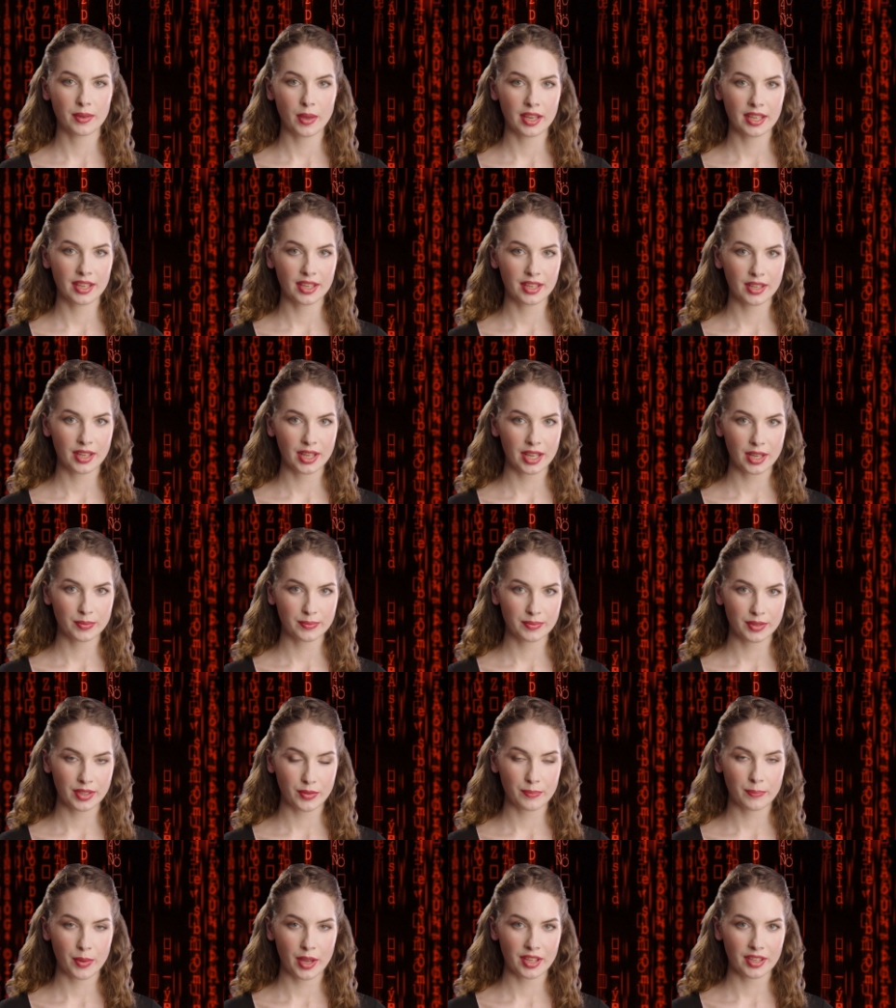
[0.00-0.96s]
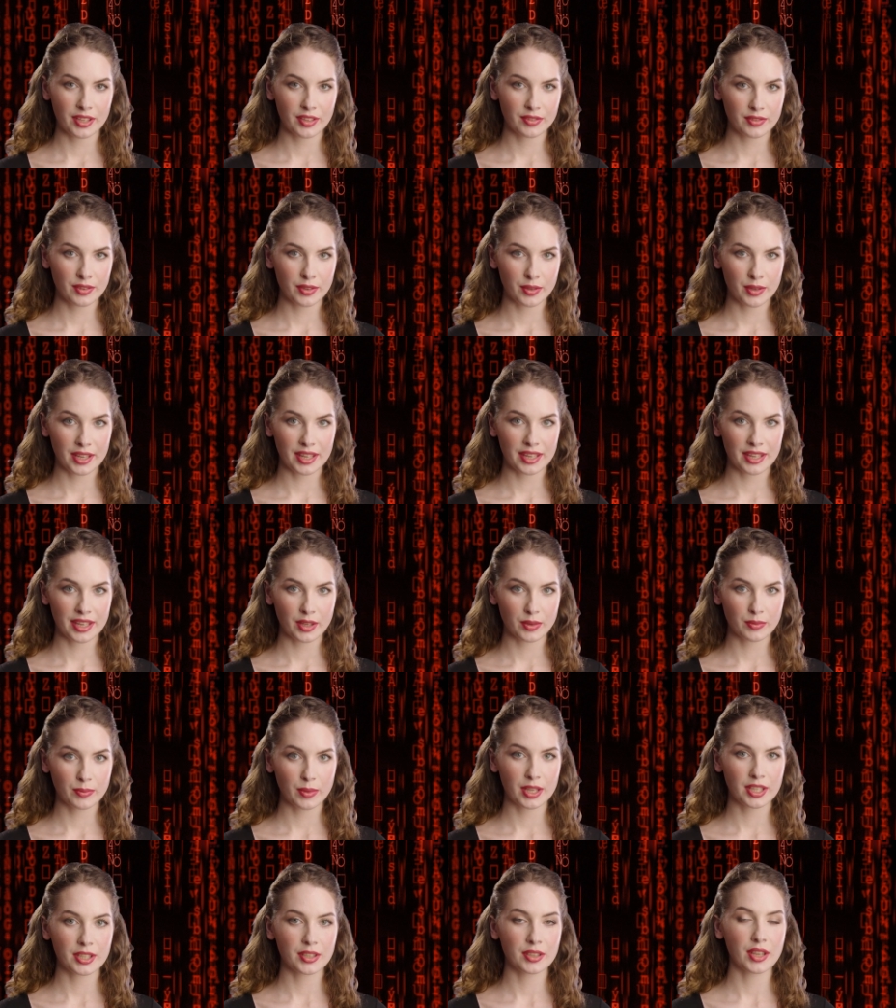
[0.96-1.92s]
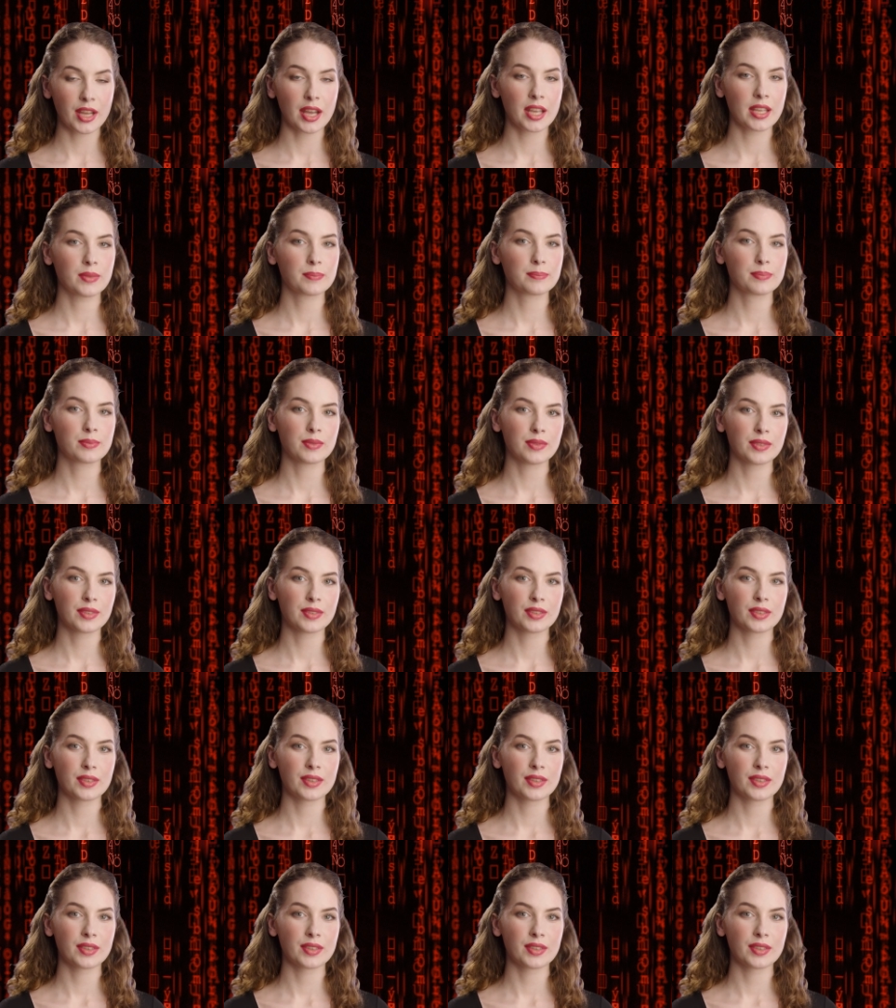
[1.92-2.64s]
Monitor and respond to threats in real time.